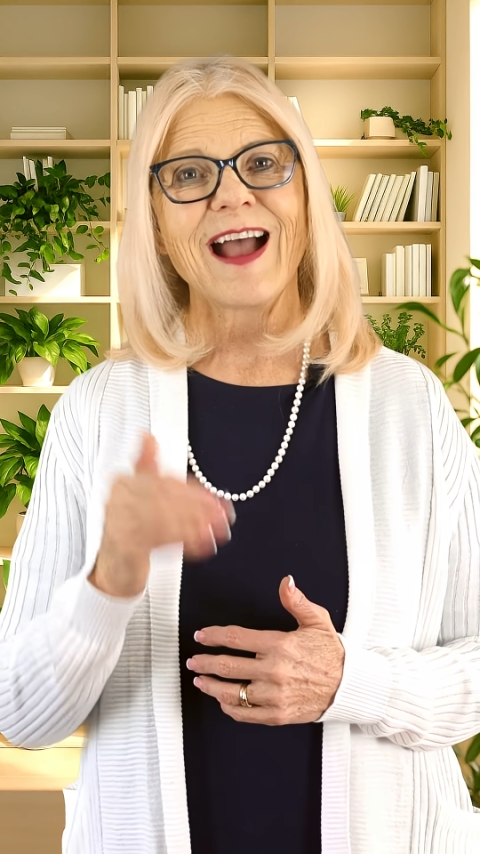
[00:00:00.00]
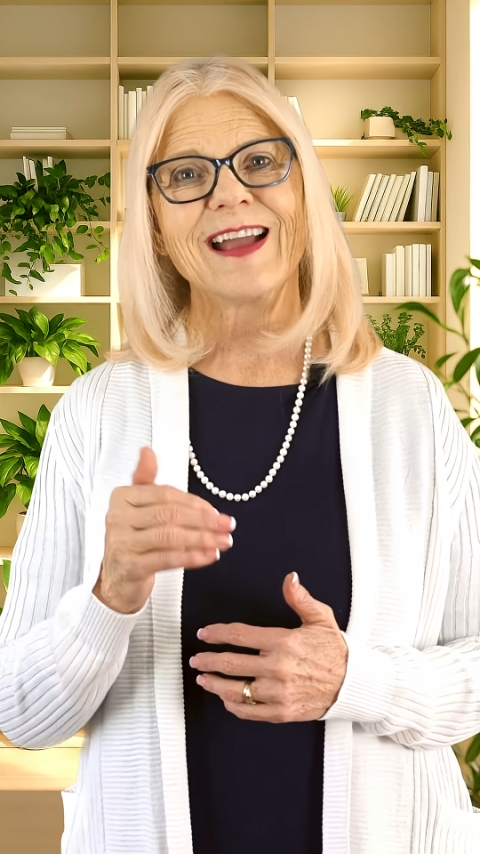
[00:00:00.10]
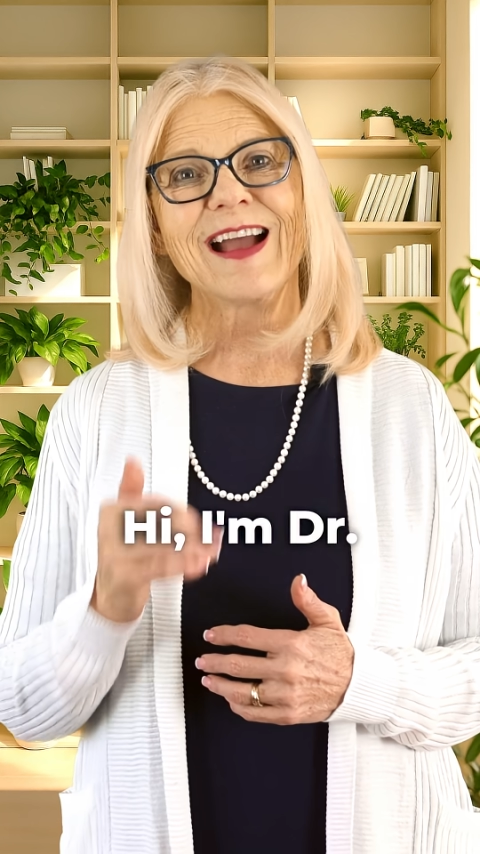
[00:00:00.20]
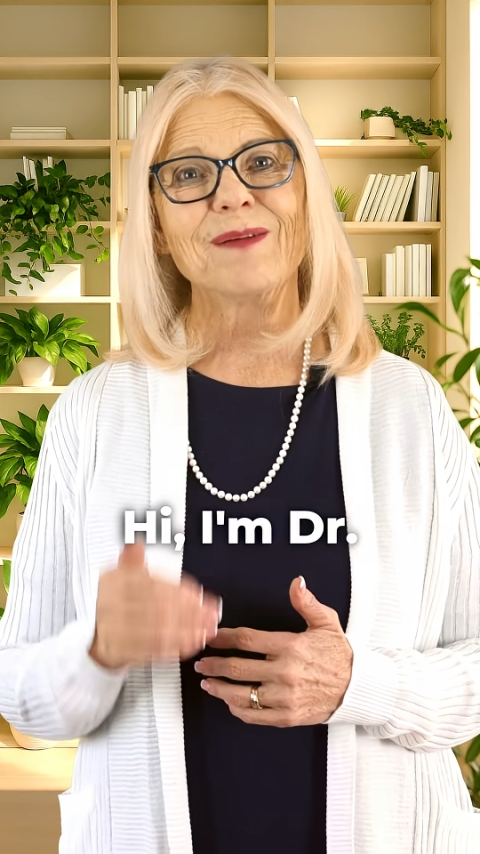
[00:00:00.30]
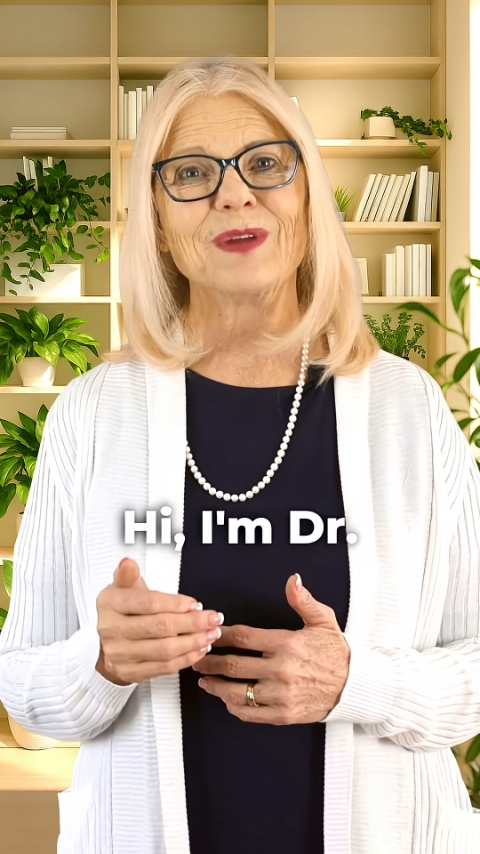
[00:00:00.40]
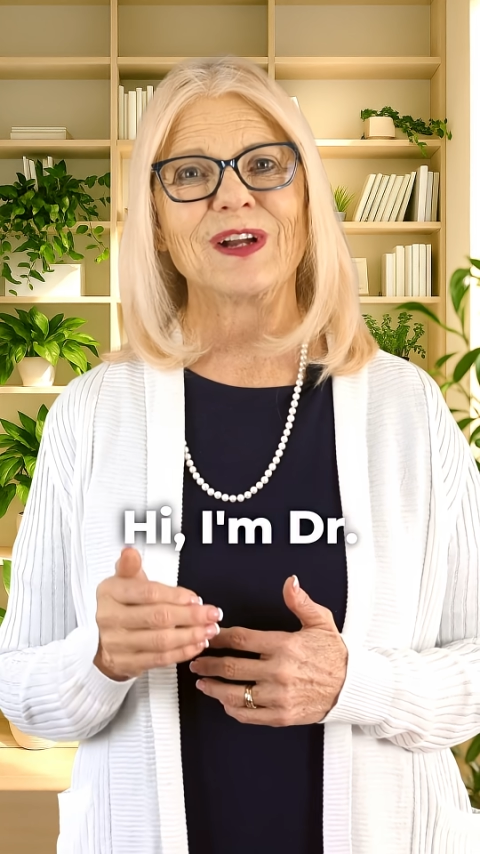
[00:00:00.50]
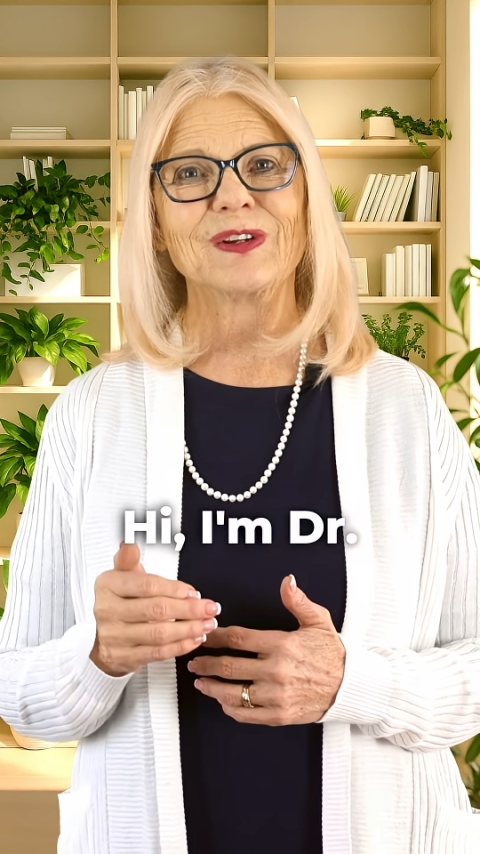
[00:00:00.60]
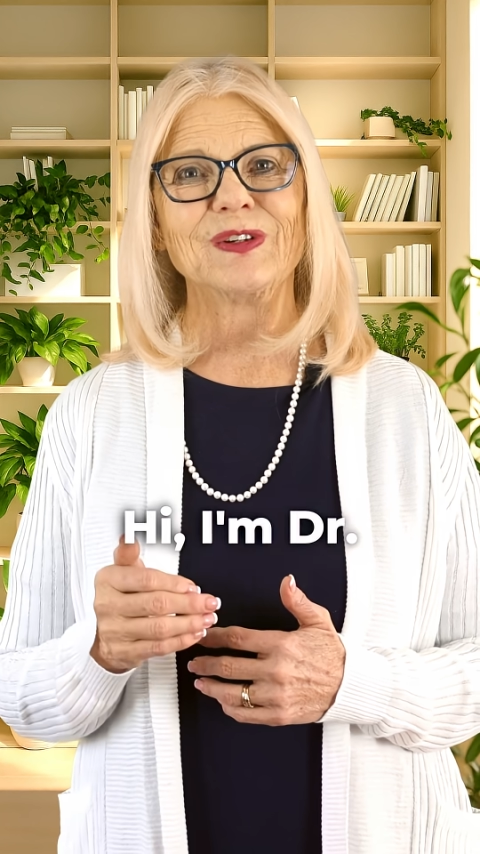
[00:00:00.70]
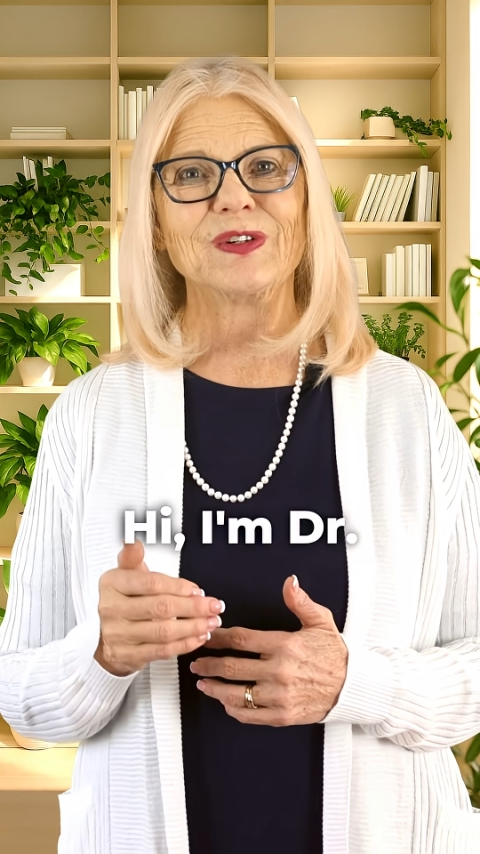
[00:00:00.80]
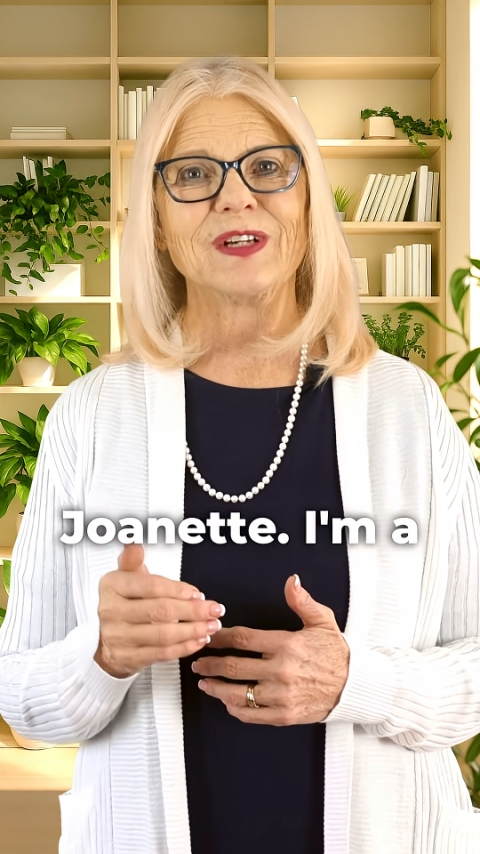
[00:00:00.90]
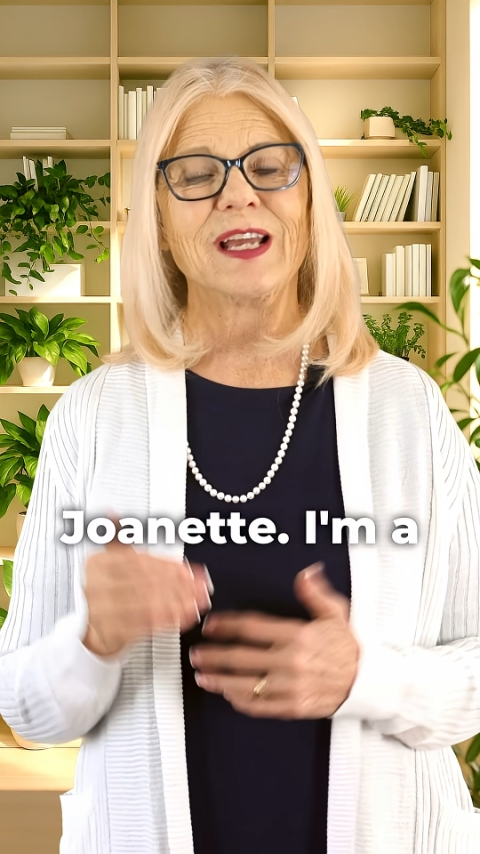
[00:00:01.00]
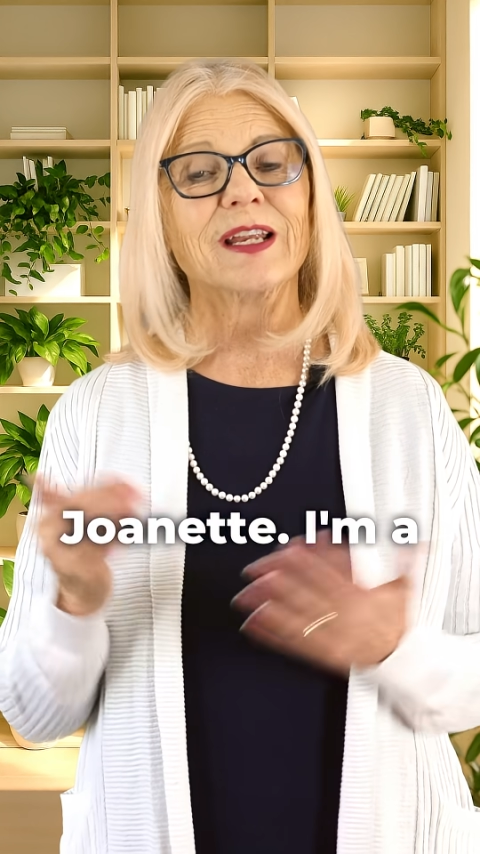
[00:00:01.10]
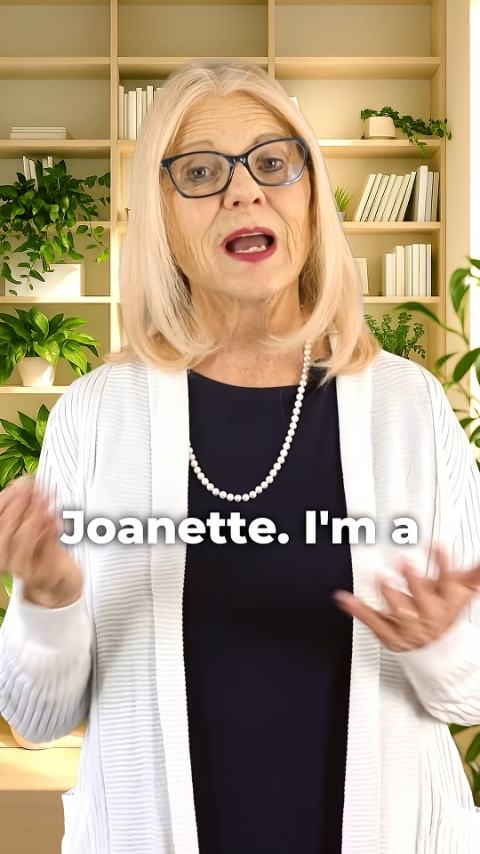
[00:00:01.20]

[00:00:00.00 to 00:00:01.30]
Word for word: Hi, I'm Doctor Joanette.